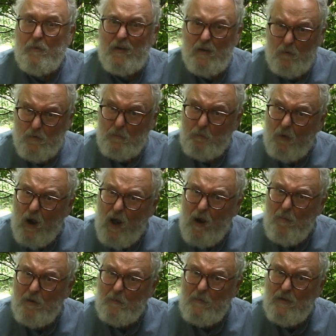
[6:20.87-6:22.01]
But there was a
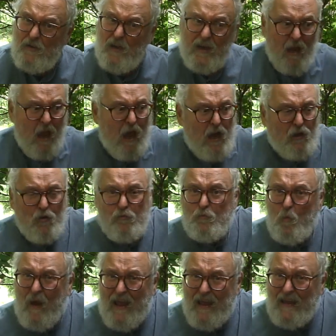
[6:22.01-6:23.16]
problem, you see, because
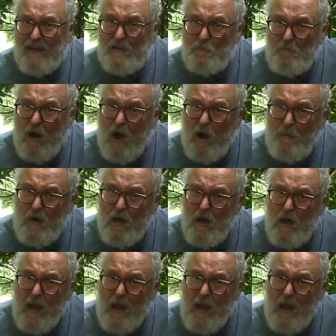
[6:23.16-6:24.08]
Wiley's mama